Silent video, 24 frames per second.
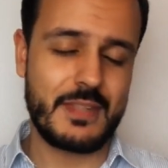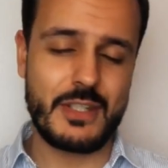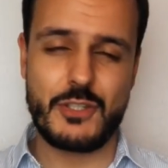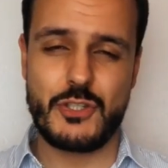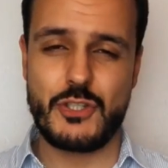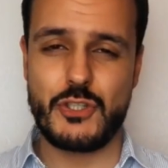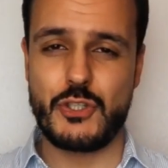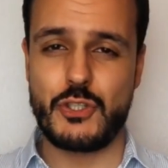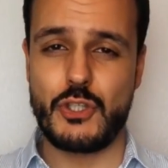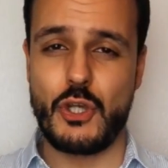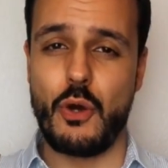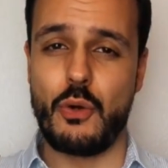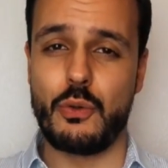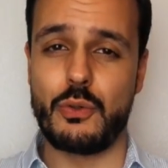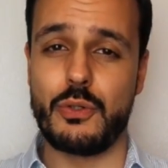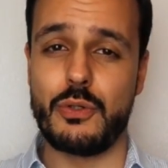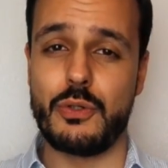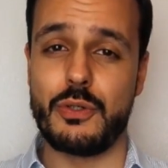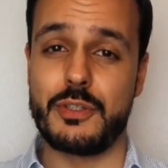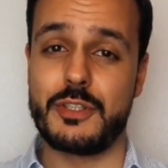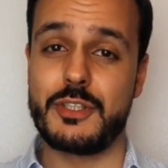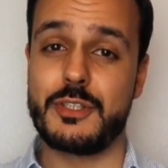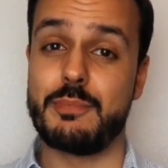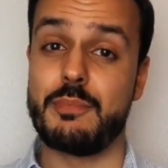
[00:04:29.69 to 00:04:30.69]
So
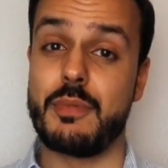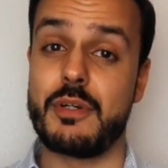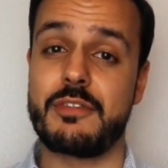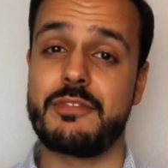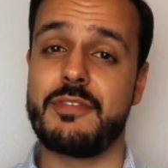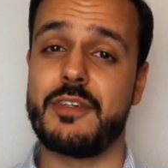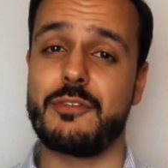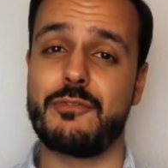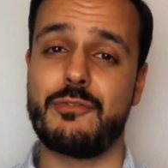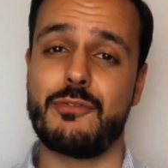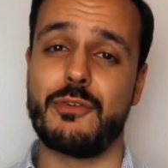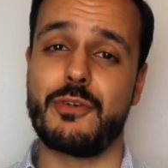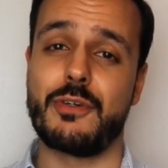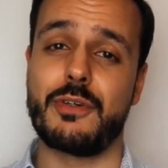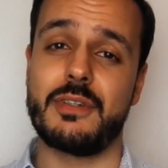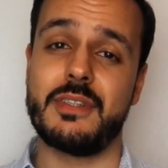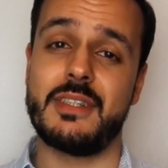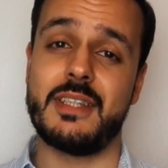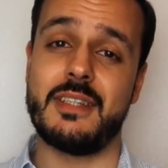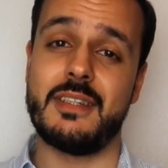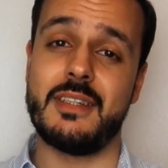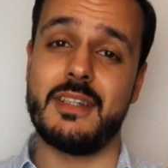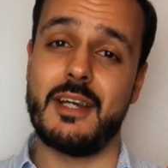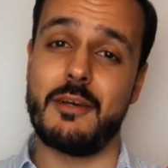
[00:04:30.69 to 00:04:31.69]
good, it's perfect for
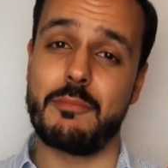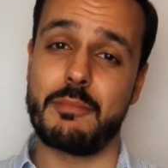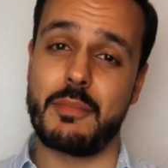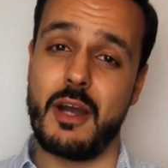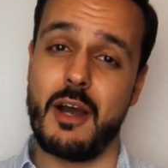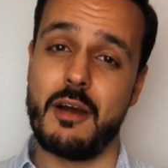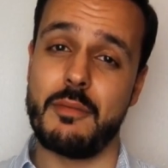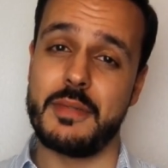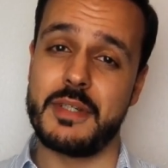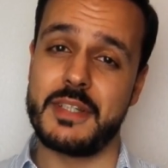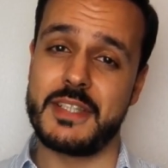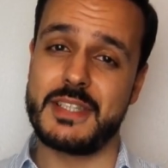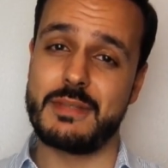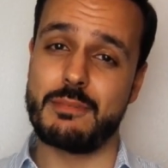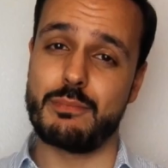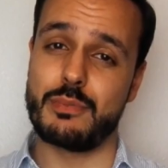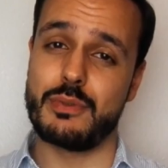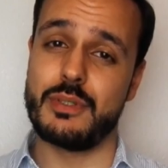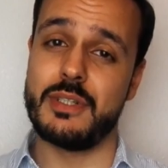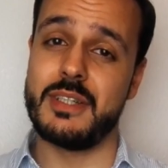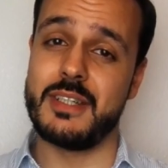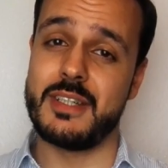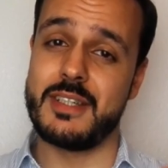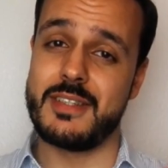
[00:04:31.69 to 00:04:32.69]
the upcoming
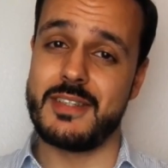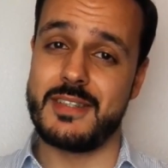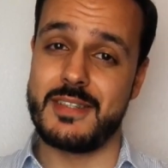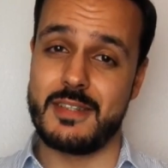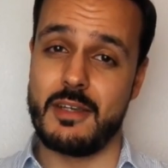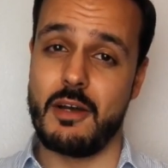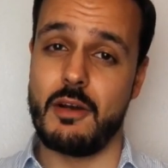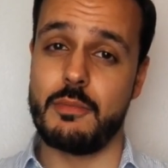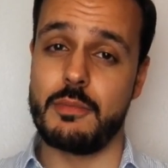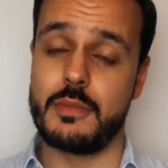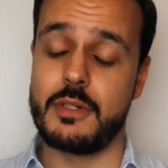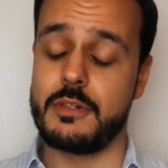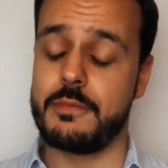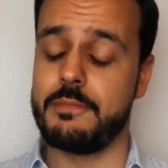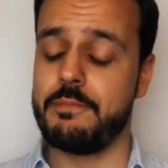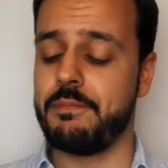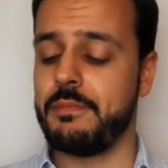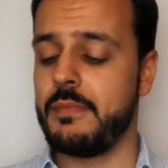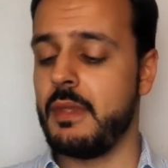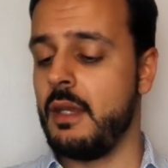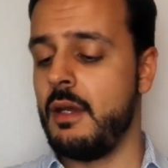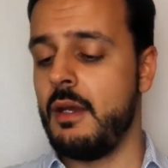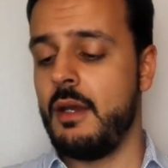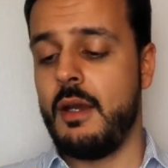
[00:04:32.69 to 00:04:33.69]
spring and summer.
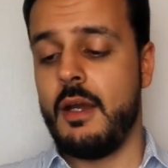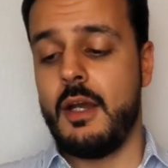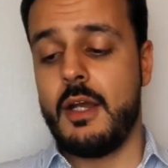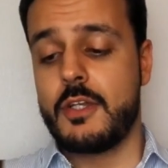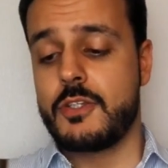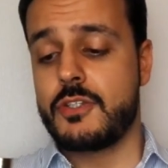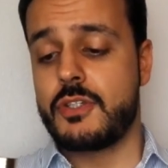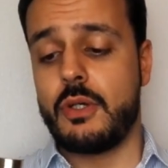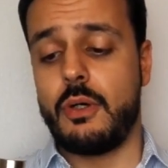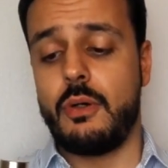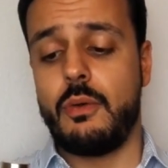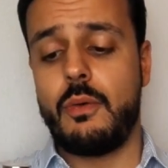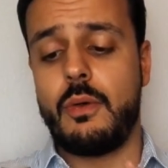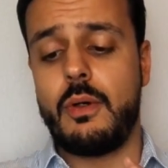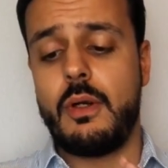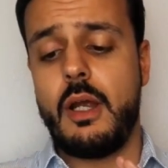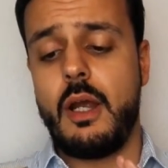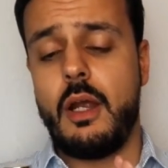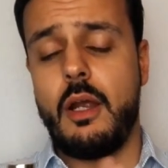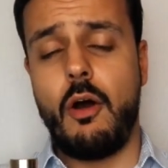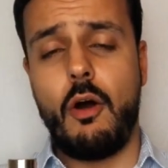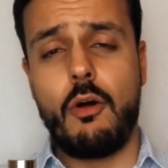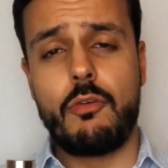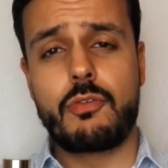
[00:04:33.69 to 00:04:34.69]
So
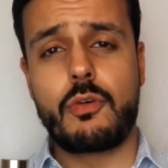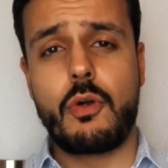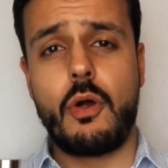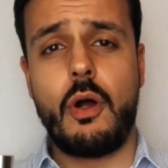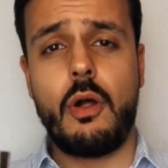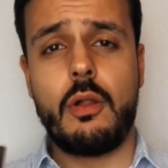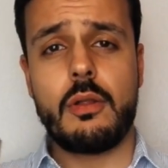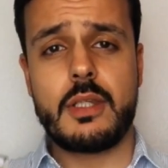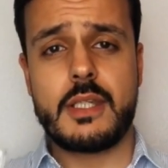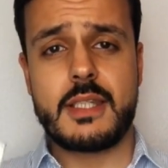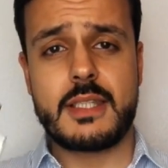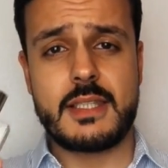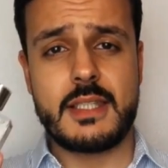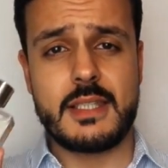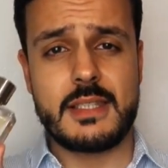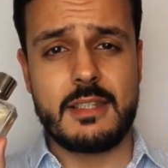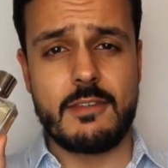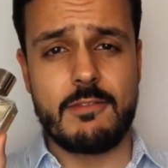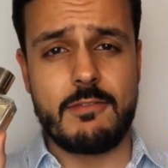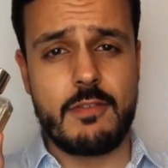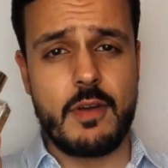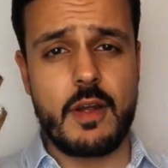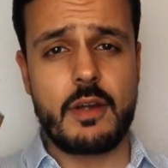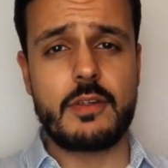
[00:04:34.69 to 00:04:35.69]
overall, this is
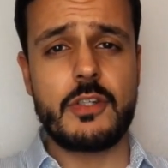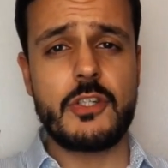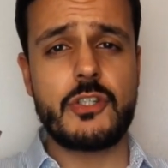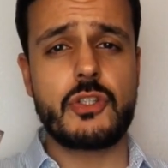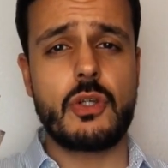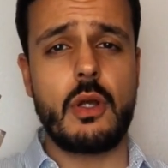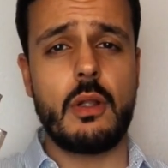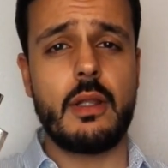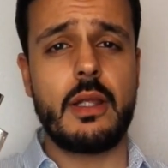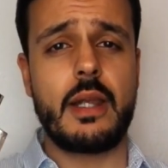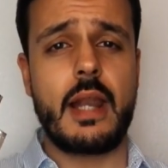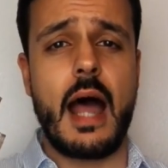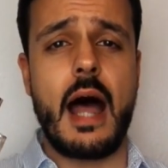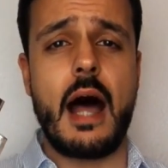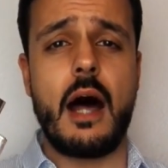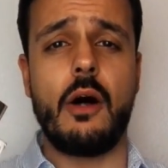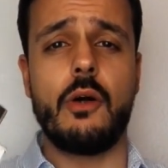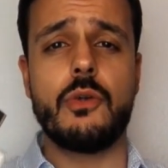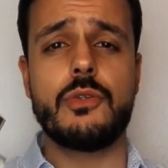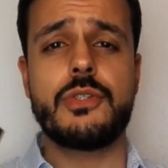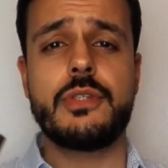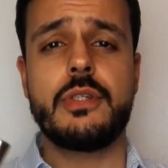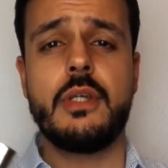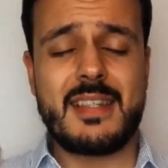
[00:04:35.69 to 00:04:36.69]
a very solid
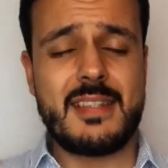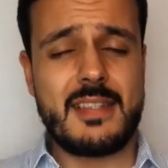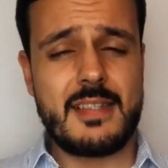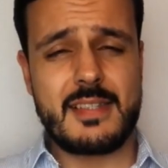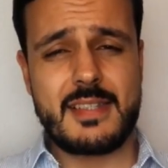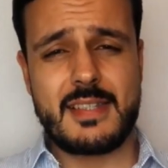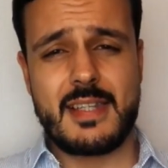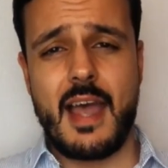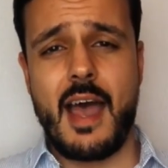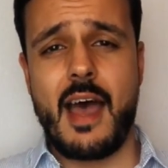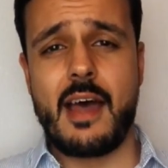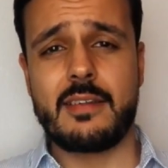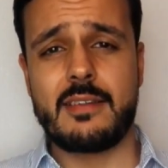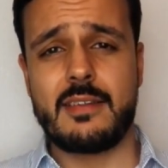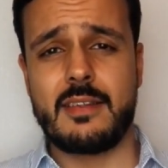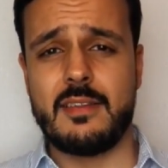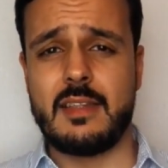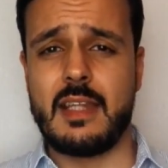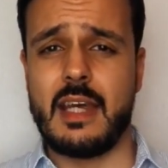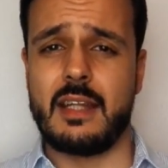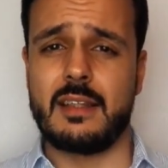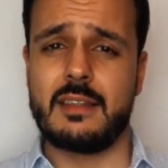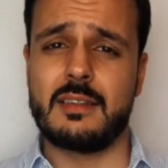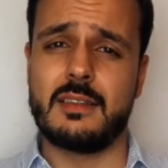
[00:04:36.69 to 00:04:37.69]
house. Sad
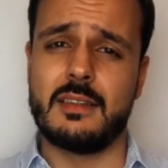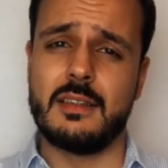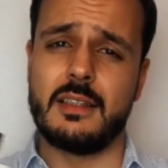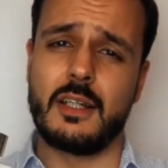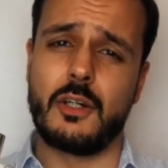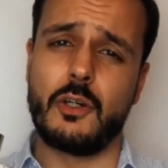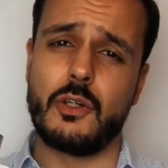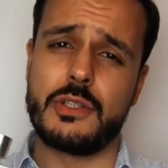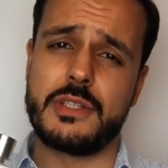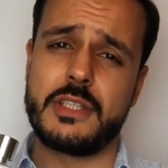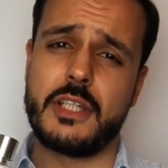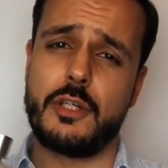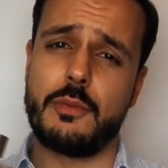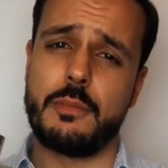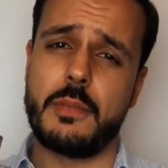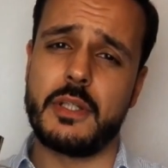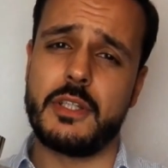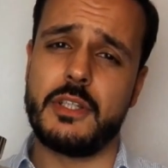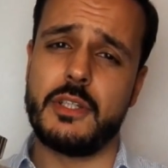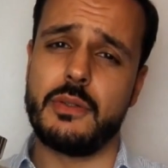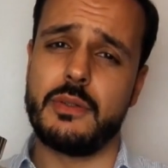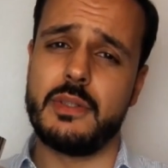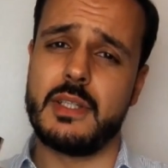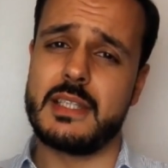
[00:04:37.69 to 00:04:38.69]
that Rosendo
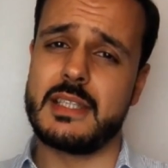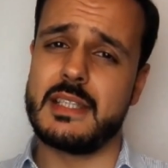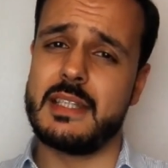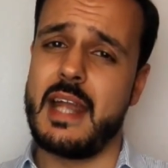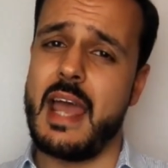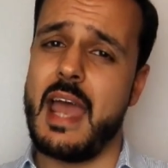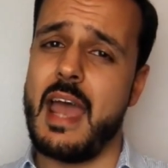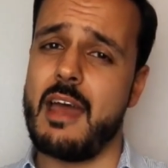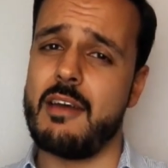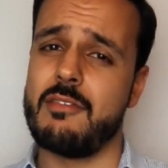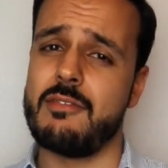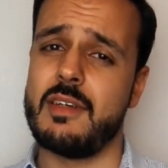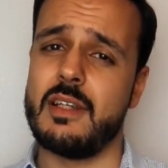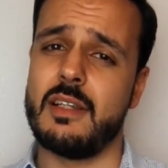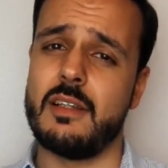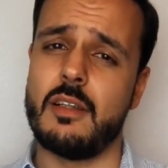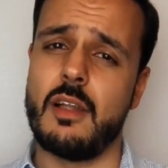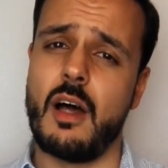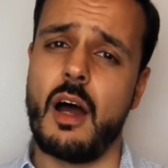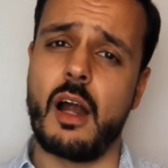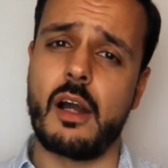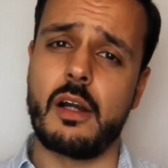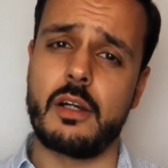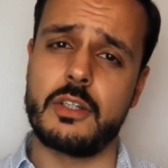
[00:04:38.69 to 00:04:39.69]
Mateu doesn't have a
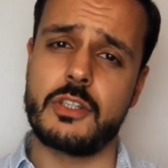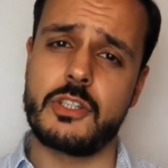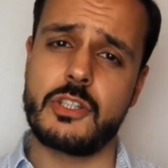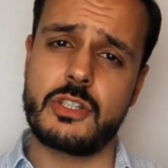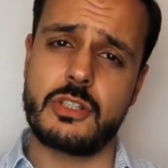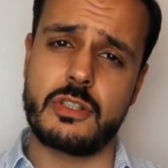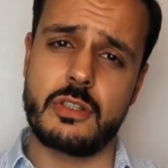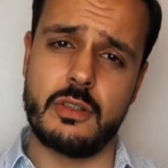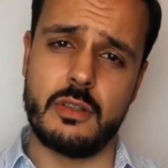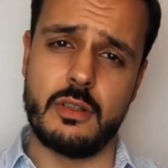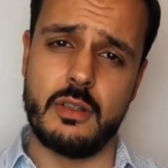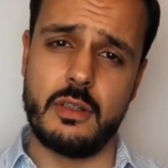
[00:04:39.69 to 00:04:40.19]
large